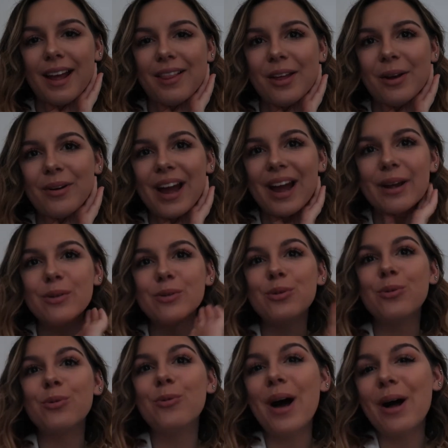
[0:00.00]
Hello
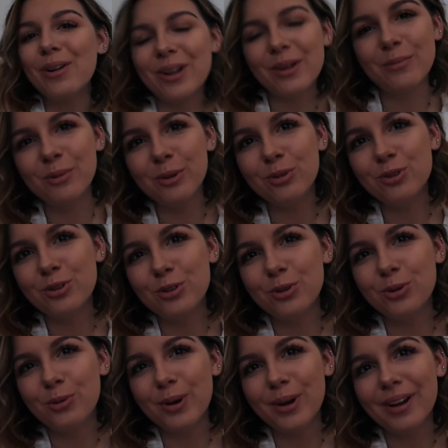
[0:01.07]
guys, welcome
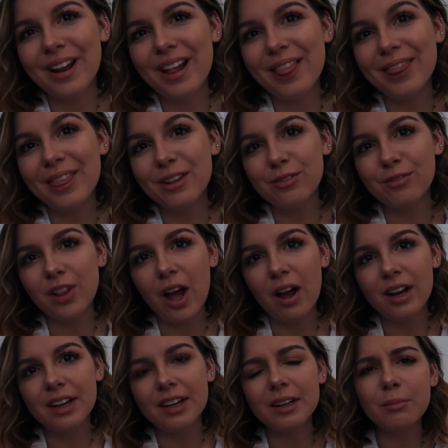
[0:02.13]
to this
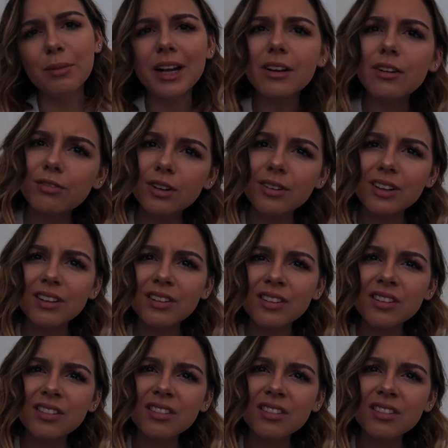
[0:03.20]
vlog. Am I out of focus?